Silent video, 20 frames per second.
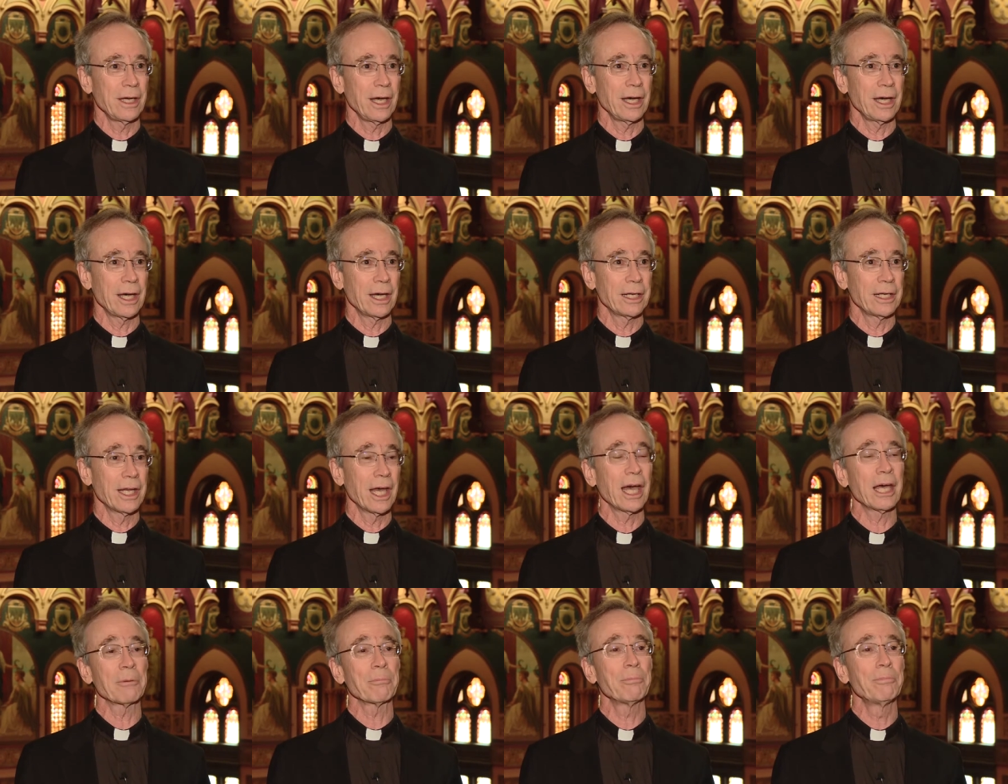uh,
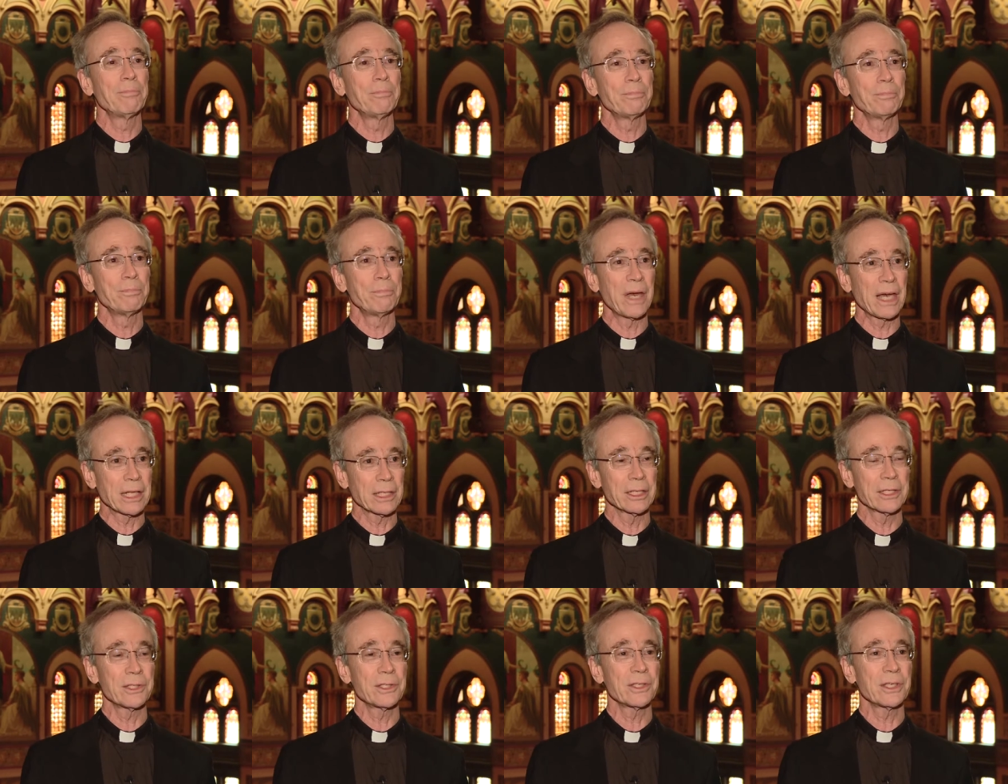not
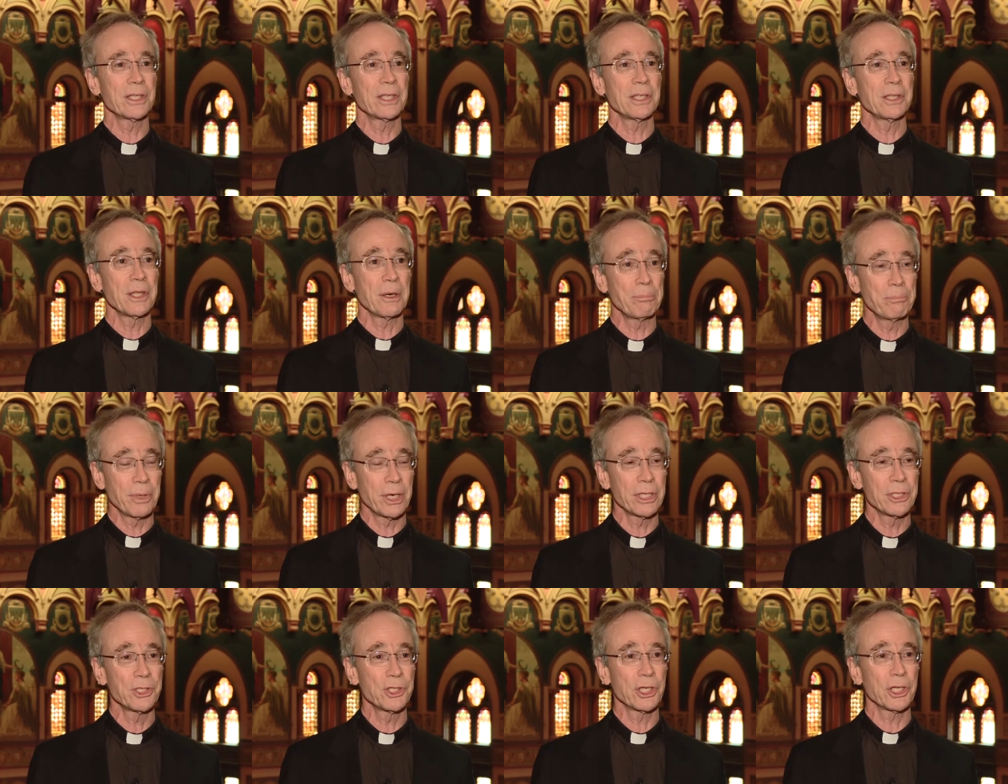balancing the
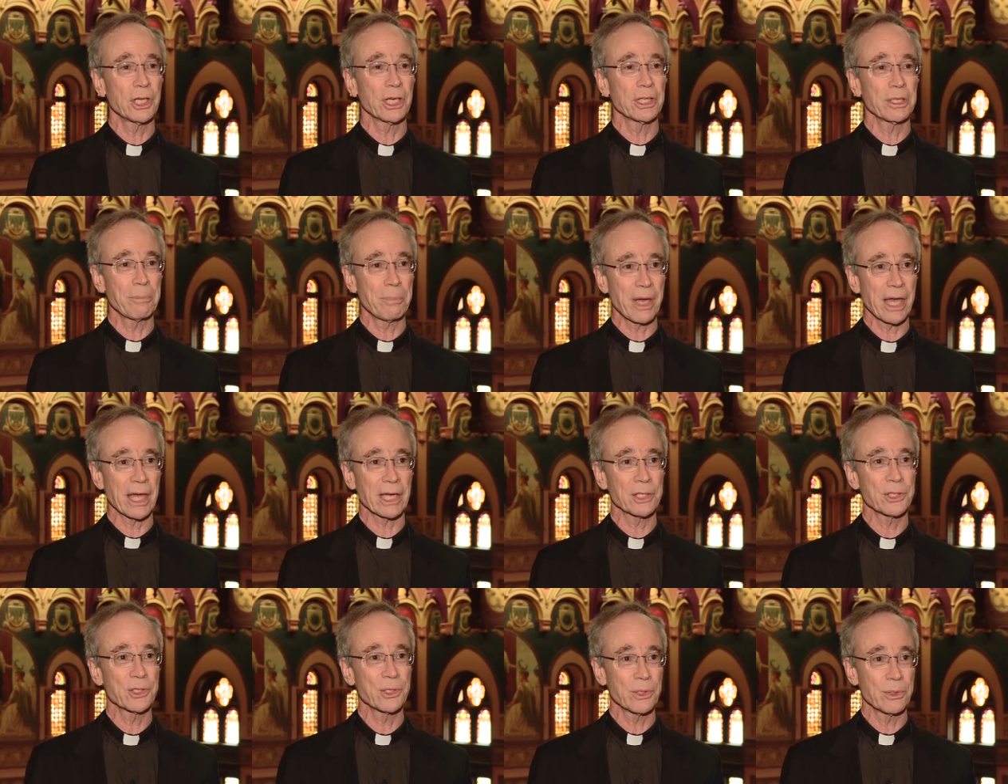budget on the
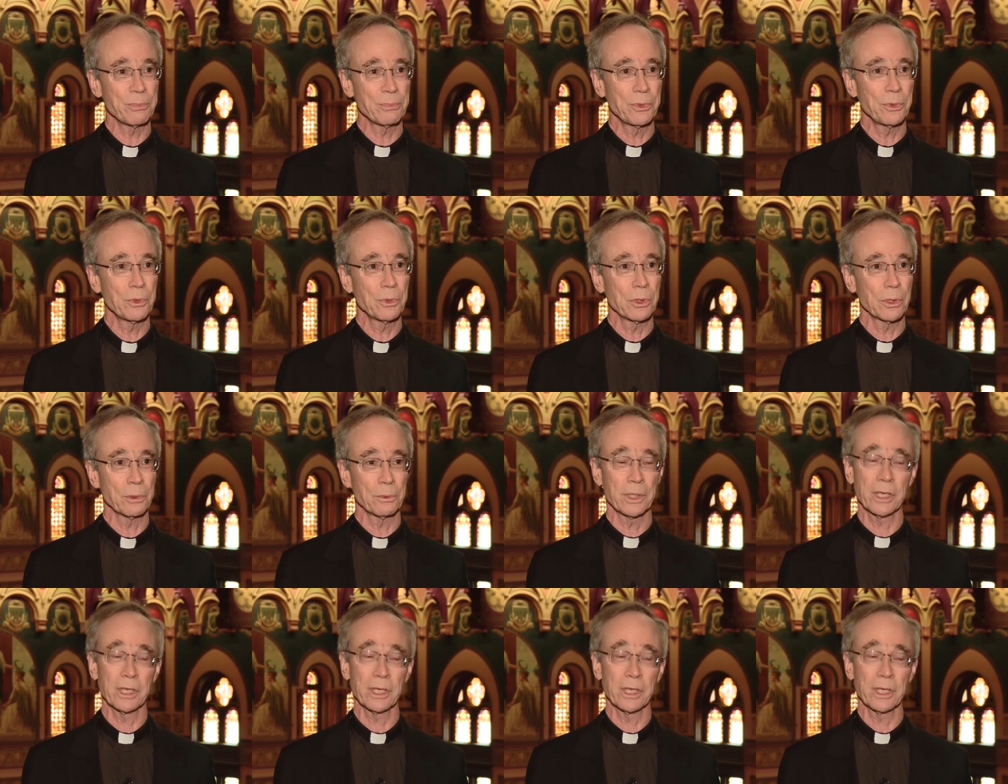backs of the poor.